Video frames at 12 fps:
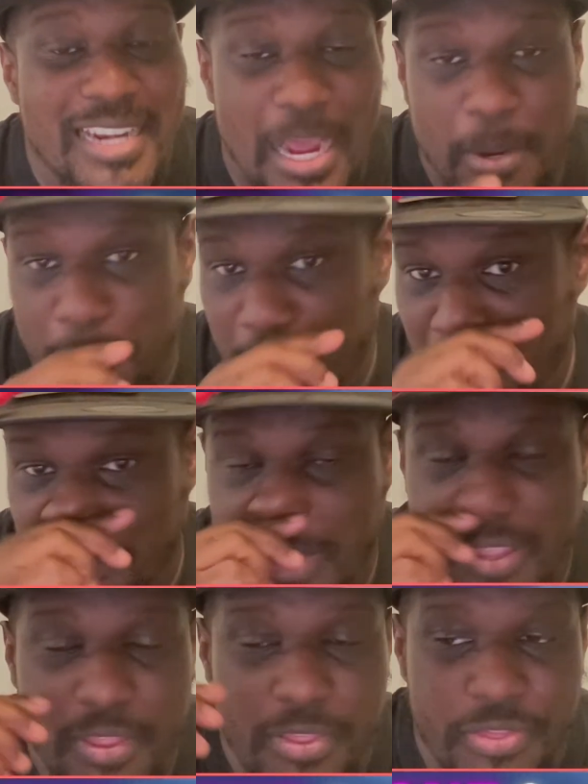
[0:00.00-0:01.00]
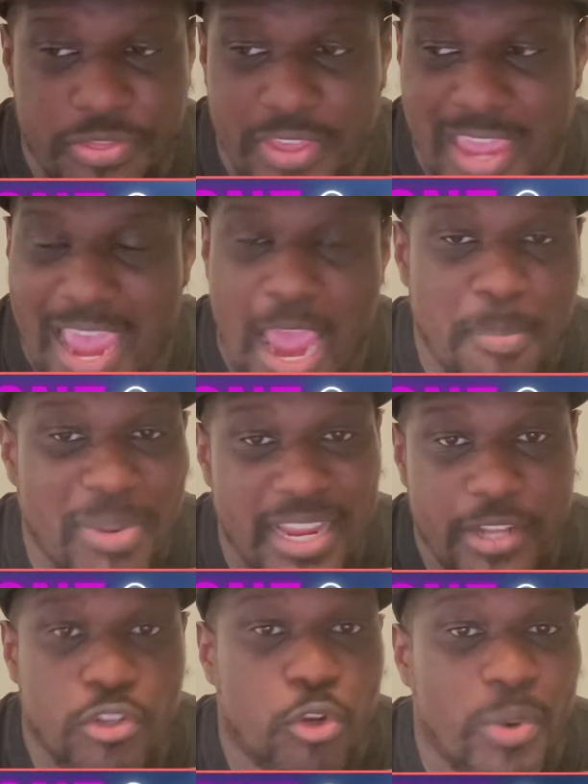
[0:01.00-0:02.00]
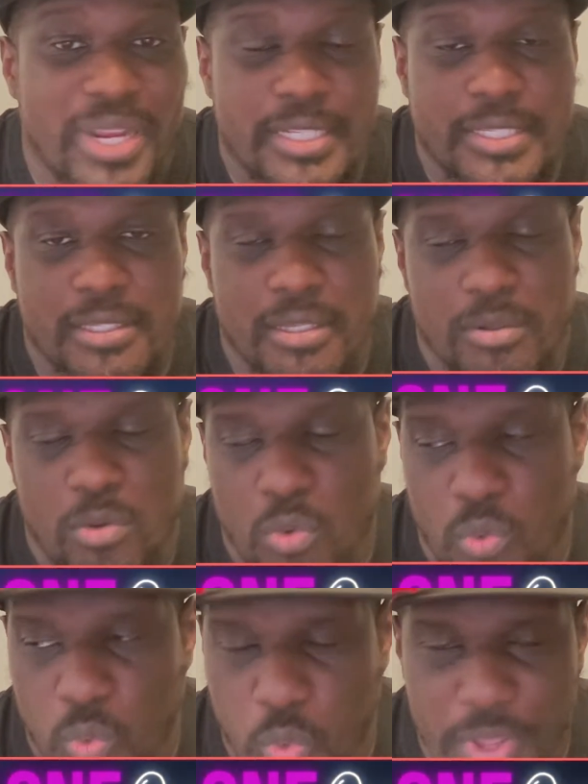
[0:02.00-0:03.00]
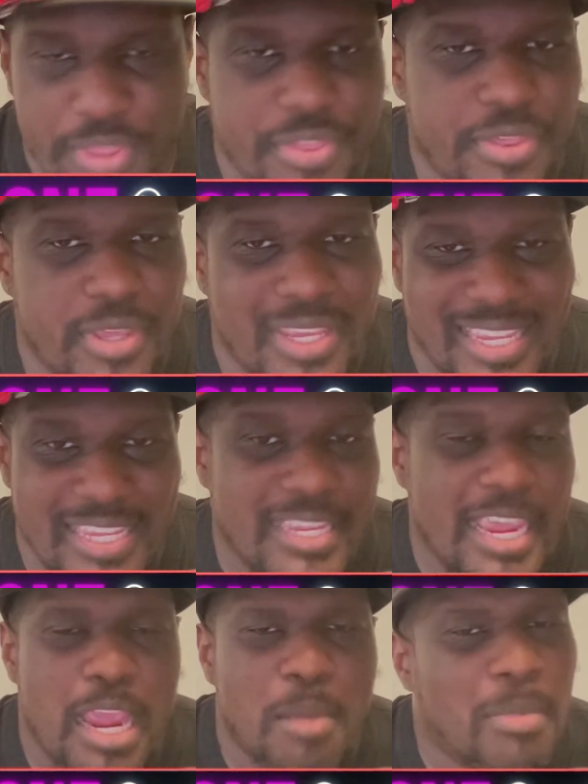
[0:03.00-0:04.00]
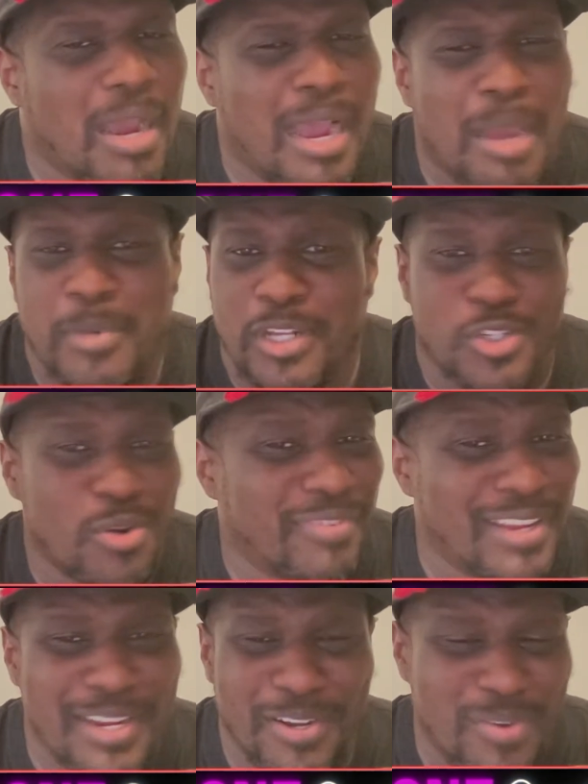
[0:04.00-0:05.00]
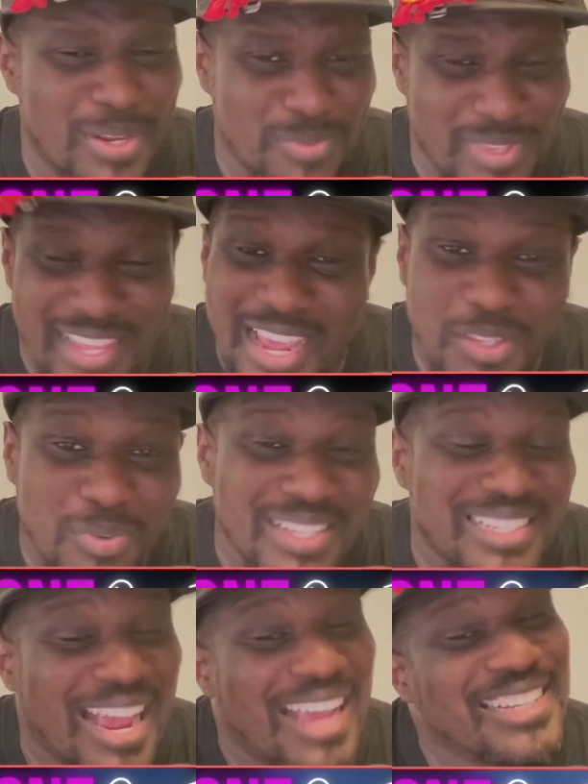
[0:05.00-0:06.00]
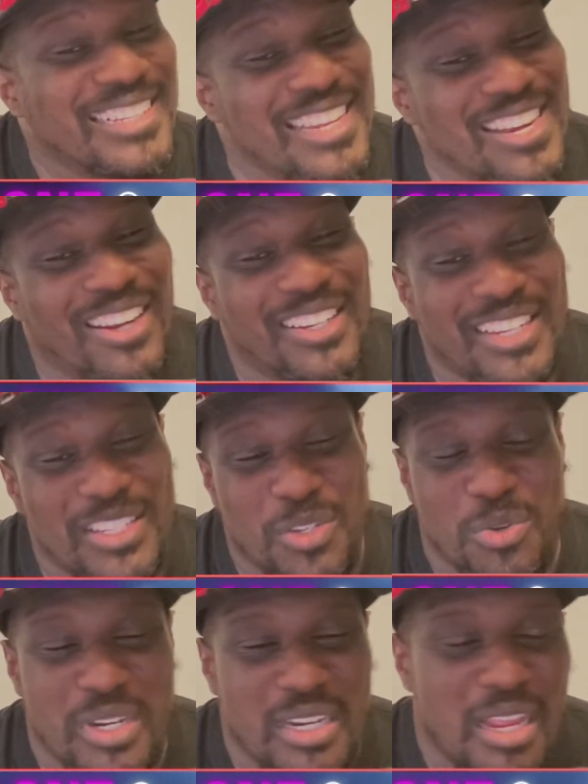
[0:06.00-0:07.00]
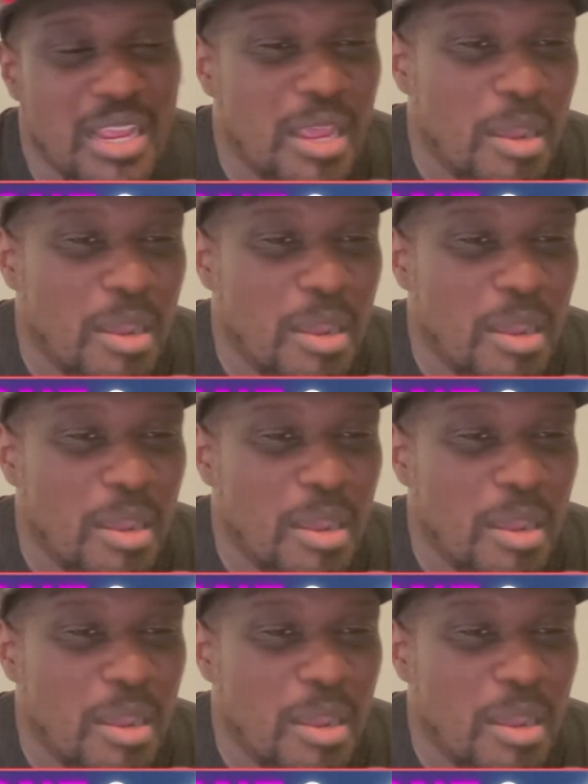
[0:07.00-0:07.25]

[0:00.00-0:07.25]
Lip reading: Now, the app integrates with Ecamm. I'm not sure if it integrates with the other ones. I did not look into it.